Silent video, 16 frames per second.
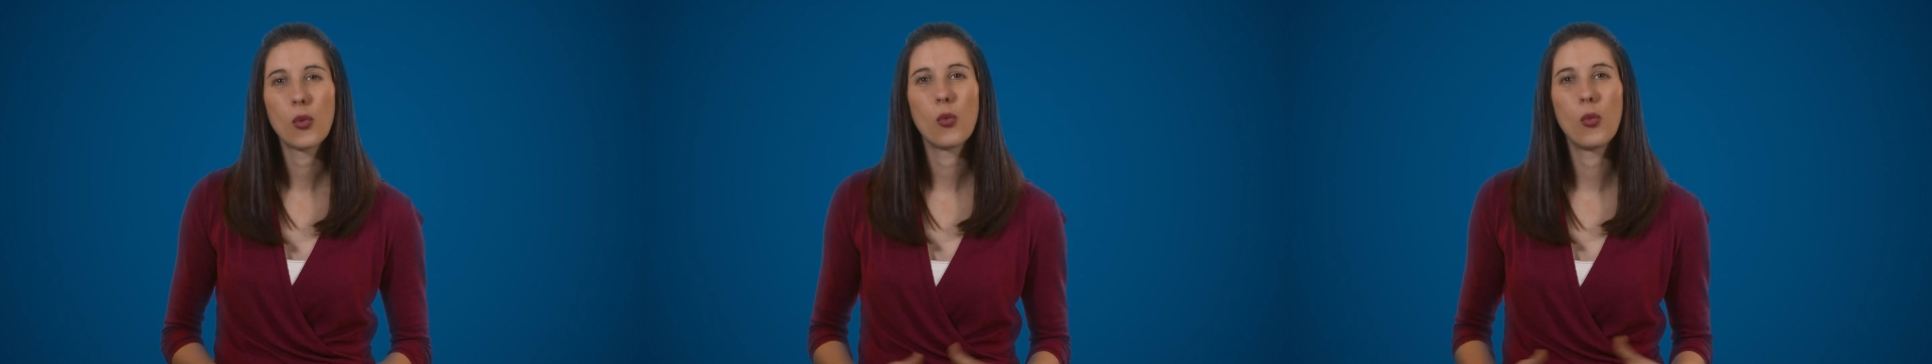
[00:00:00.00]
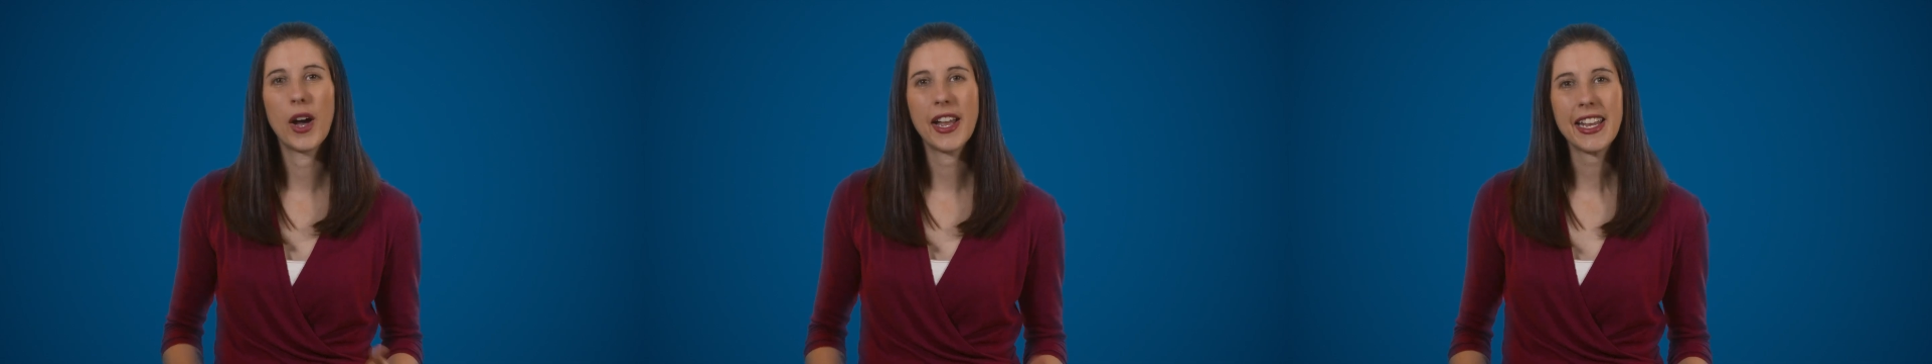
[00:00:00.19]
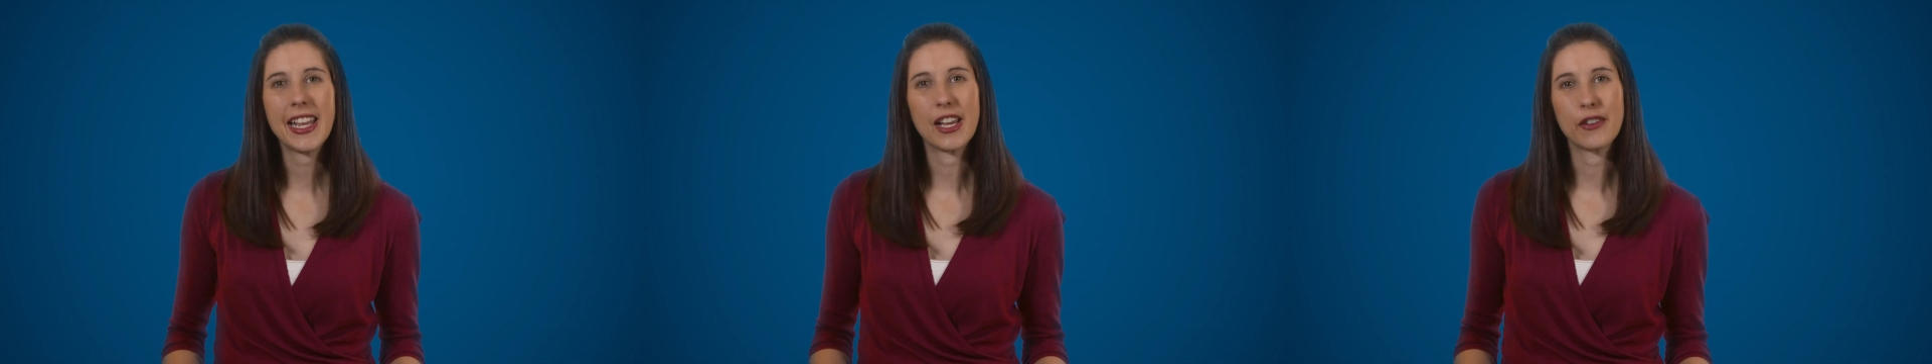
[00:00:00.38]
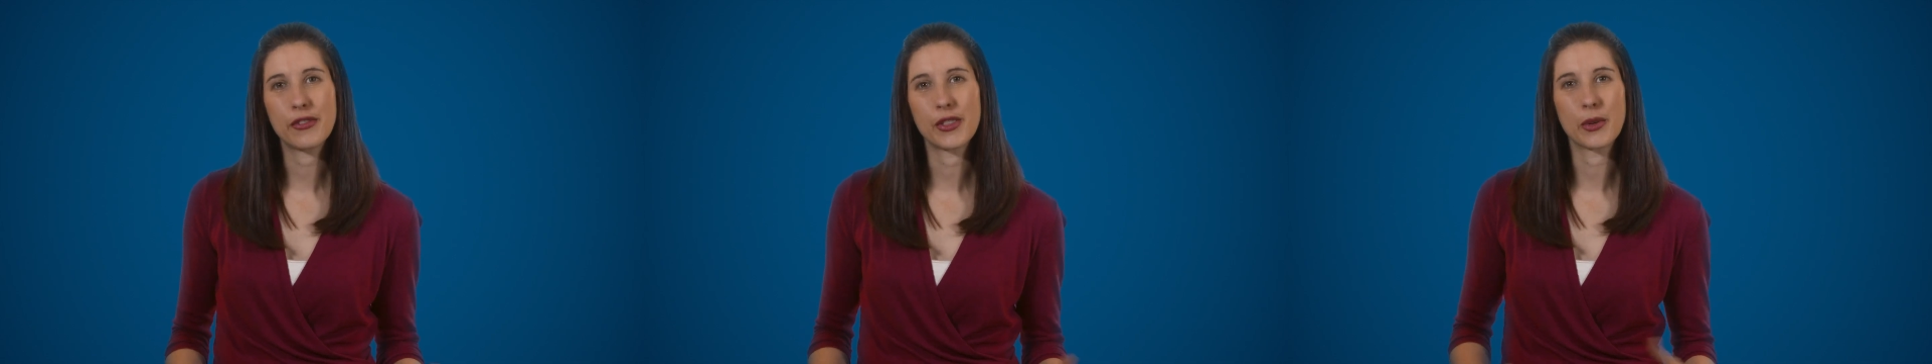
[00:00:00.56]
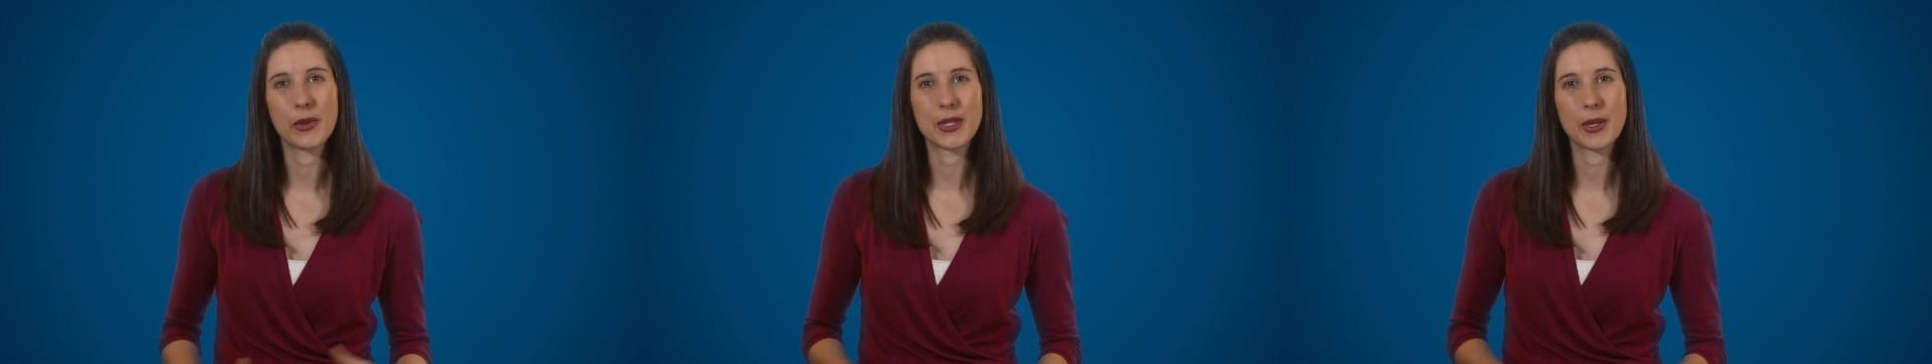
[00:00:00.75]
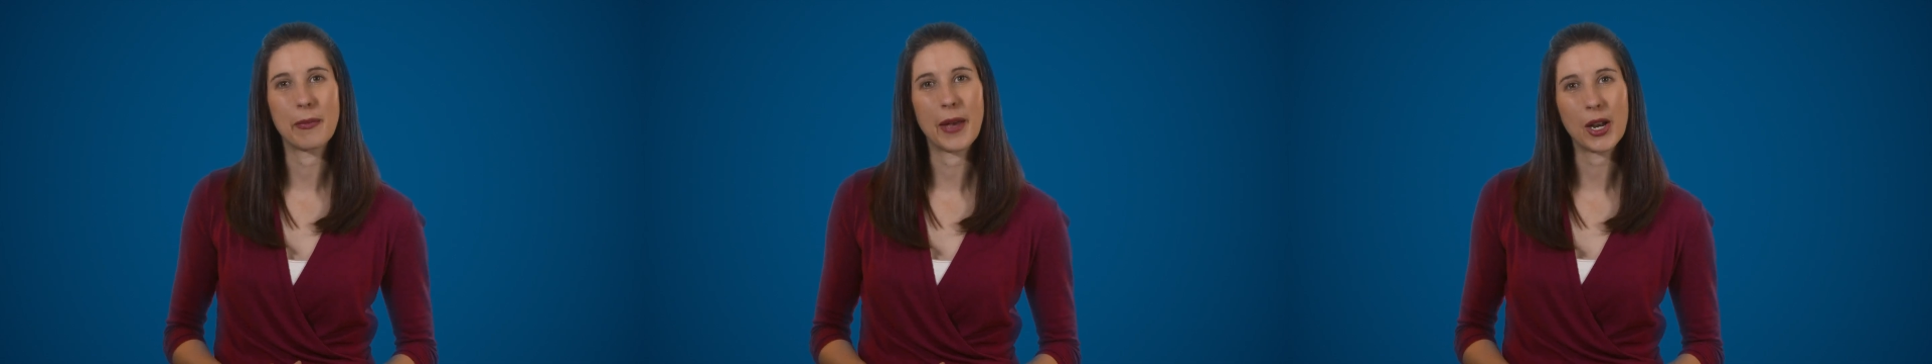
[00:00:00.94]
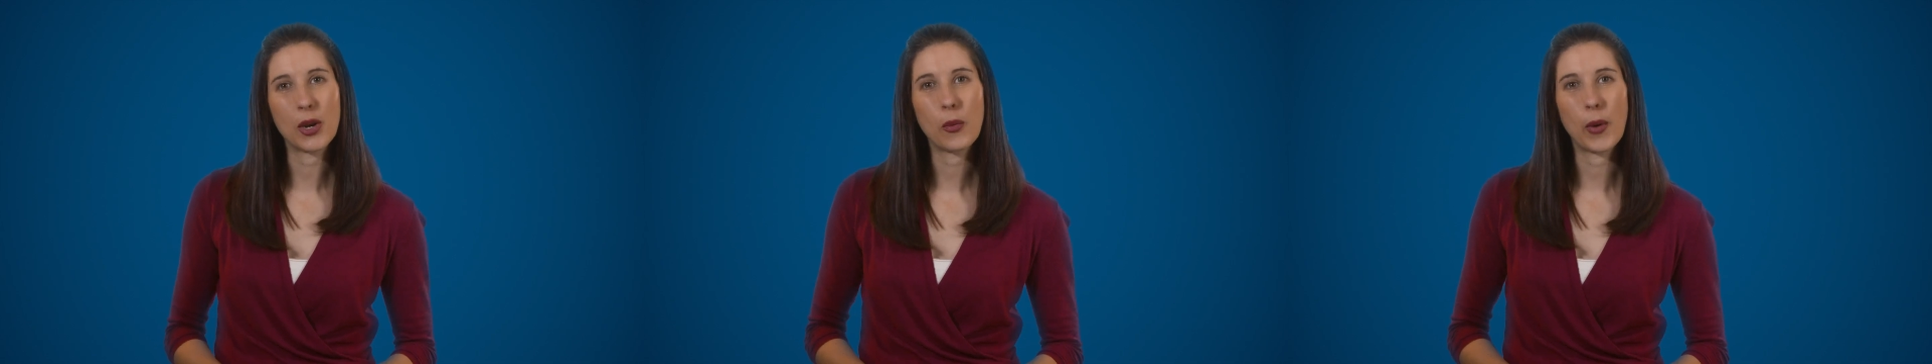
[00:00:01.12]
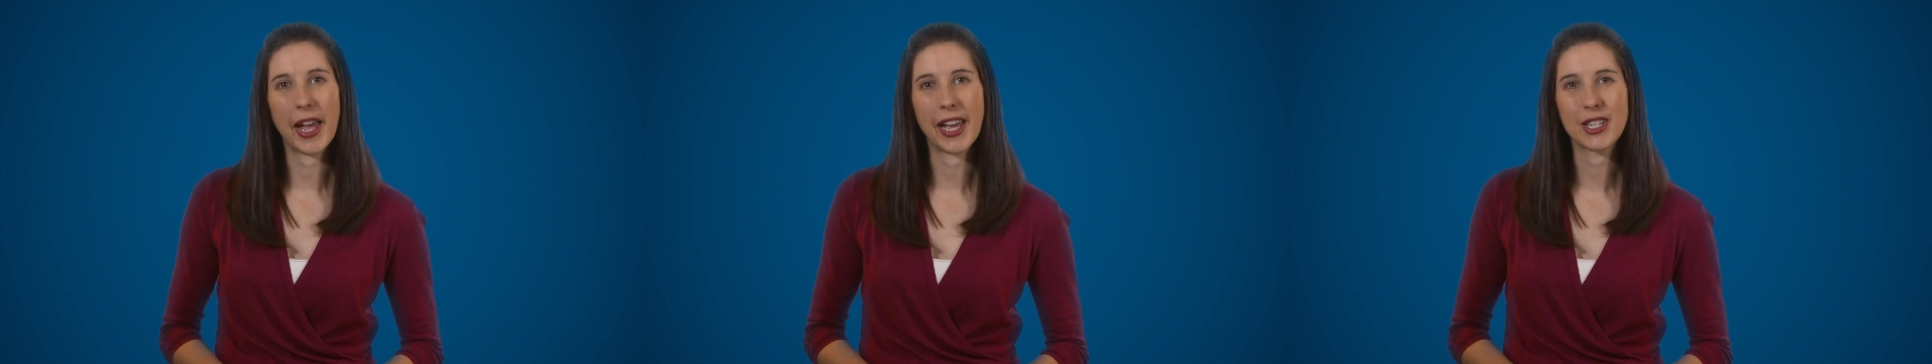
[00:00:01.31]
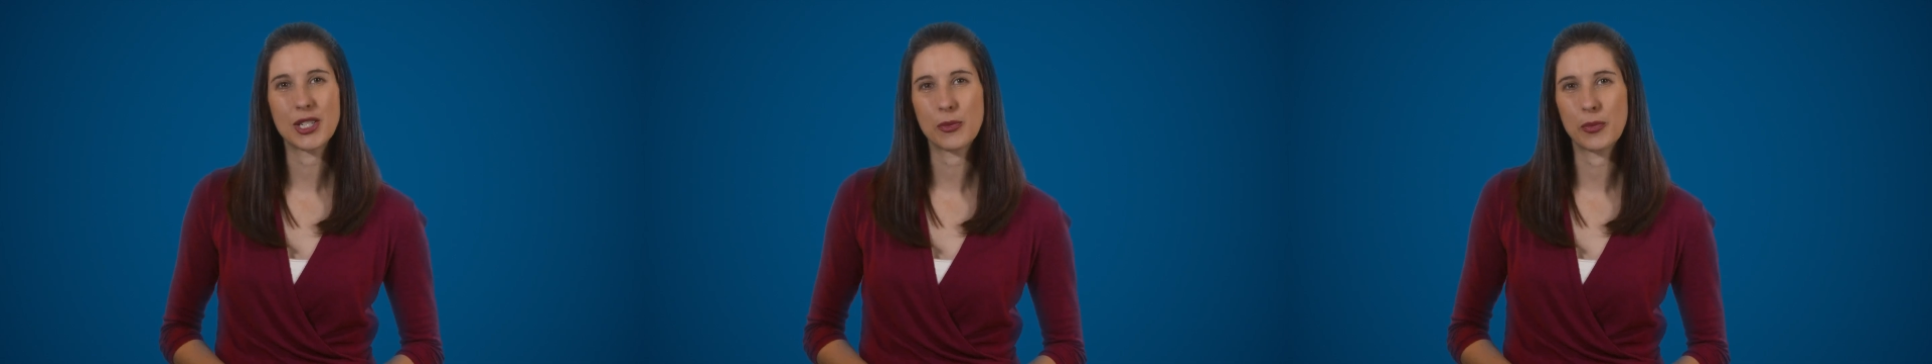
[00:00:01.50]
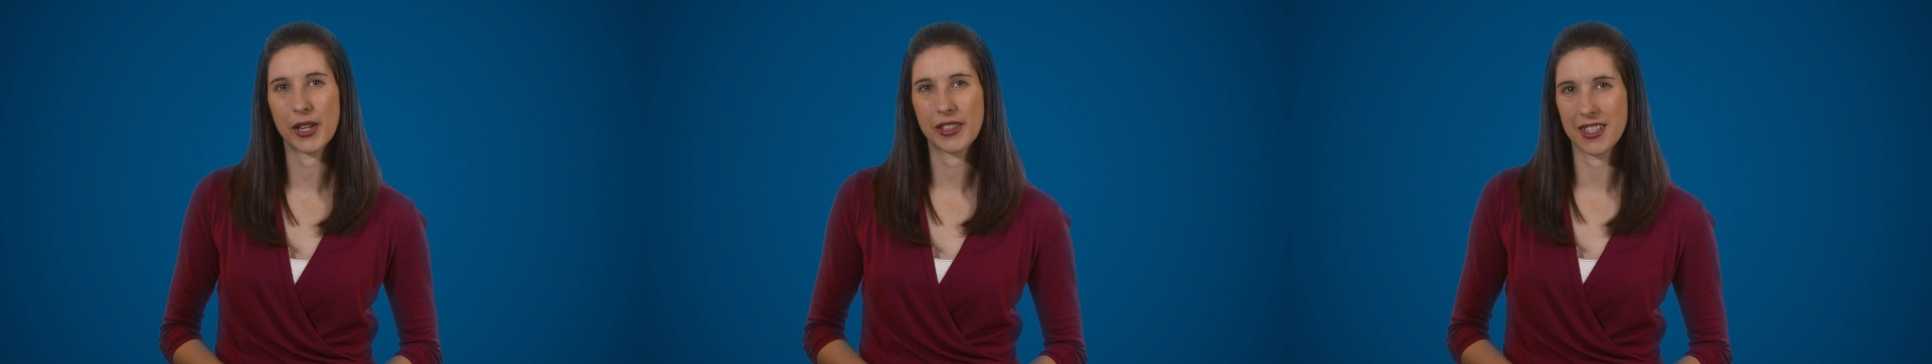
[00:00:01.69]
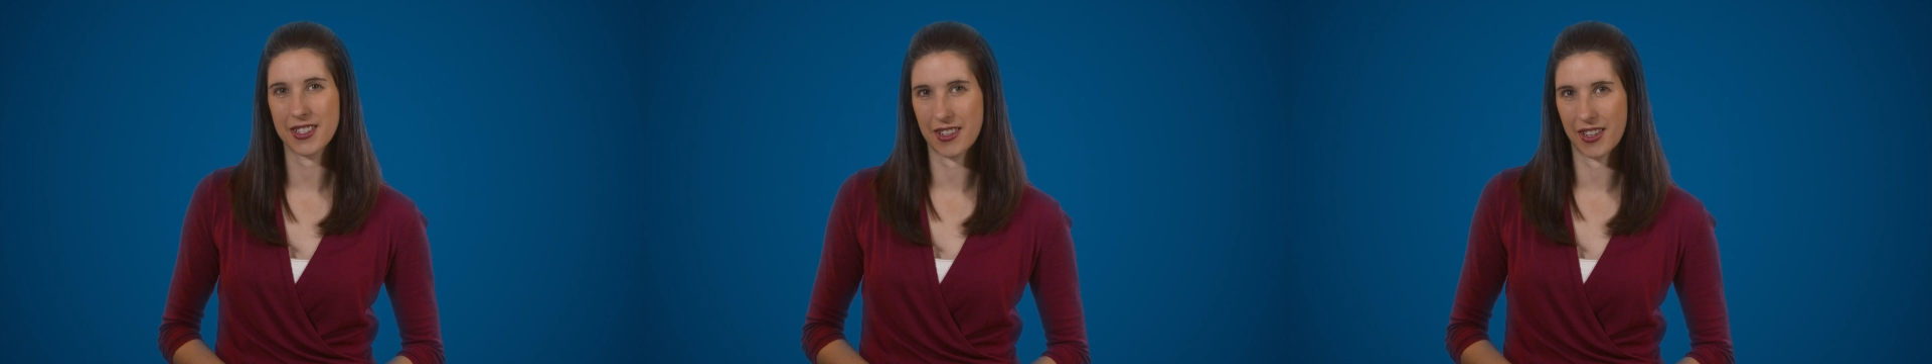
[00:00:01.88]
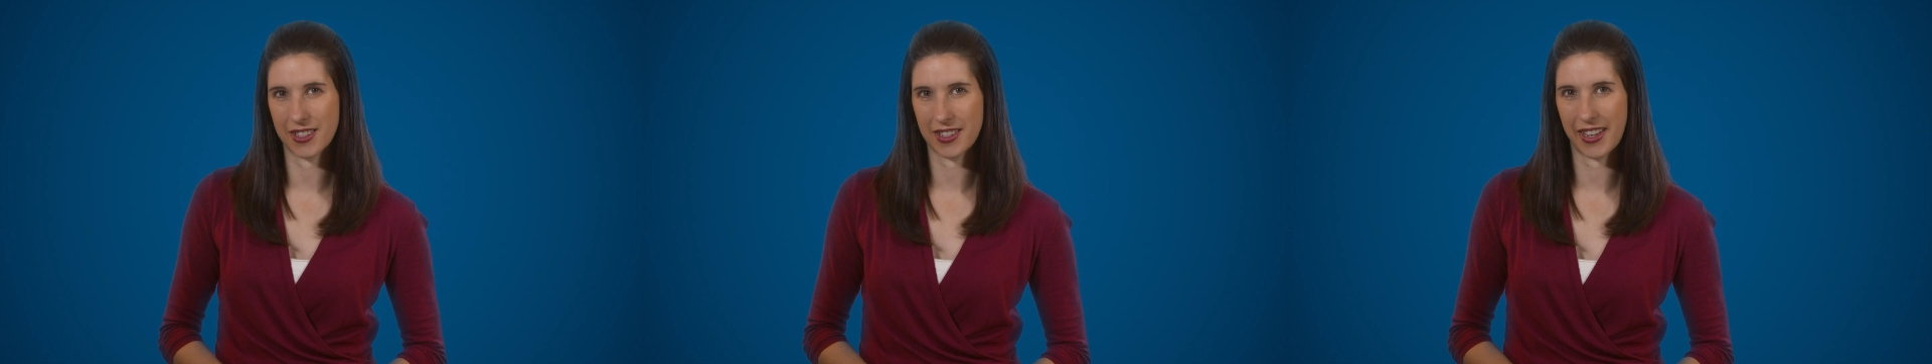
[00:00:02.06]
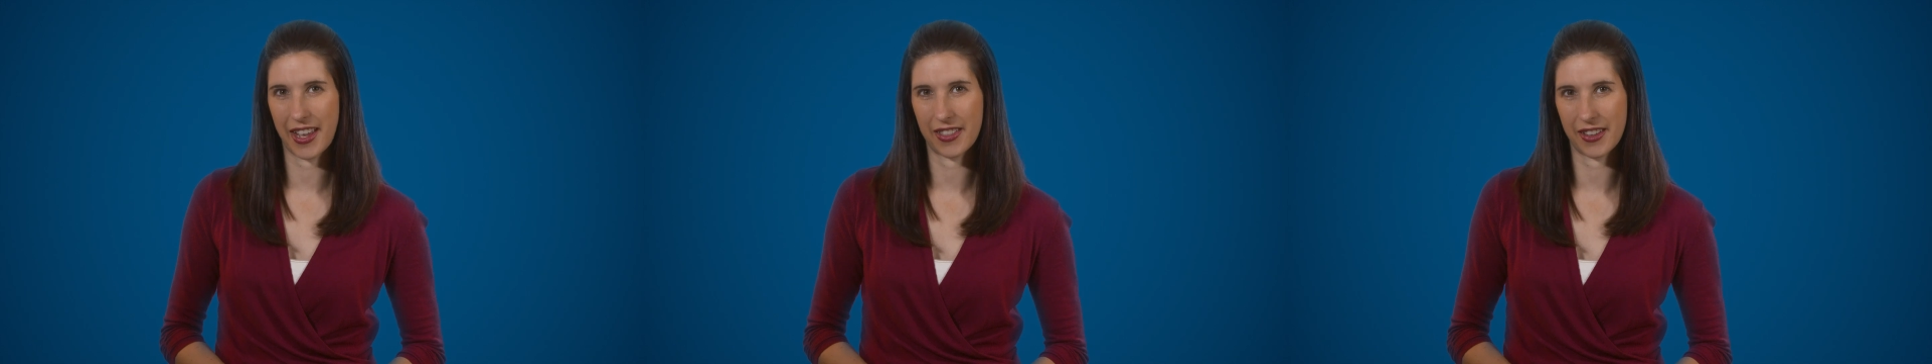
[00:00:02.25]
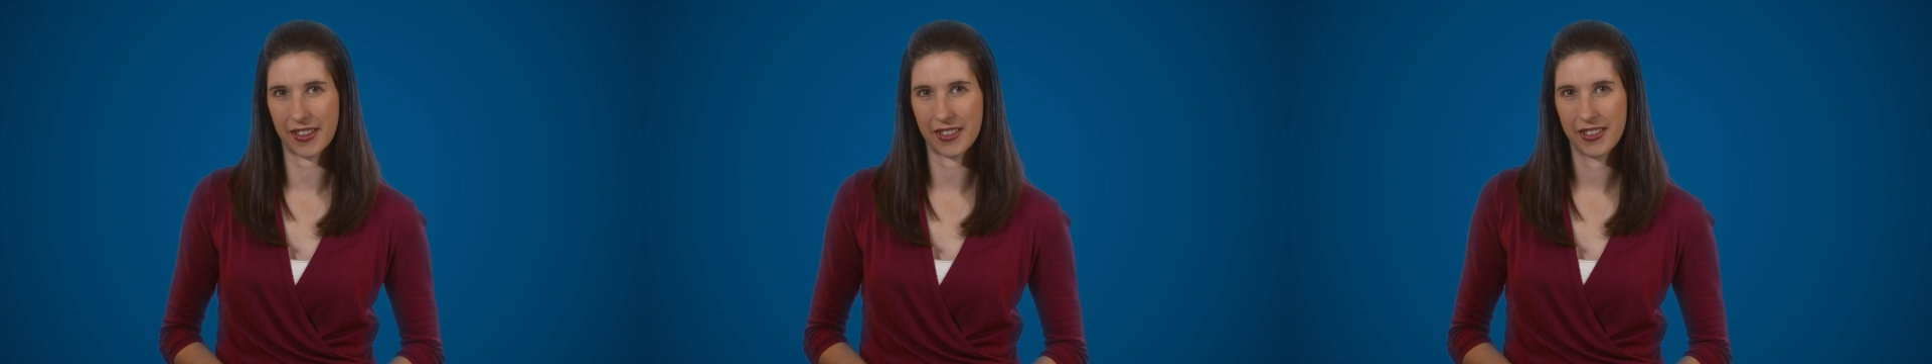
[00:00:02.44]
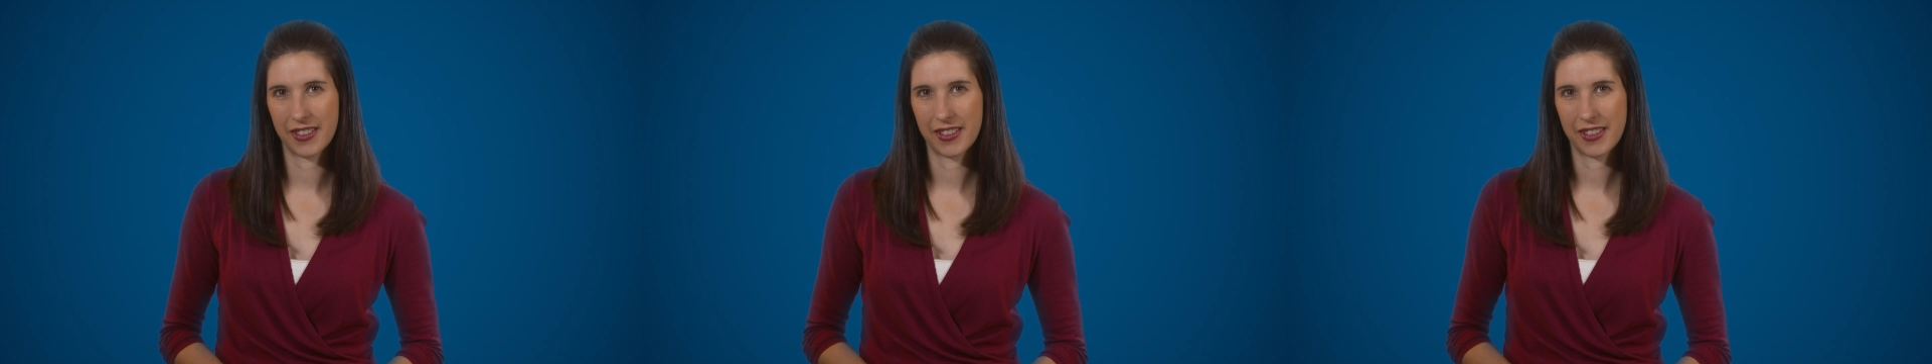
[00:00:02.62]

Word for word: What if there was a better way to bring this all together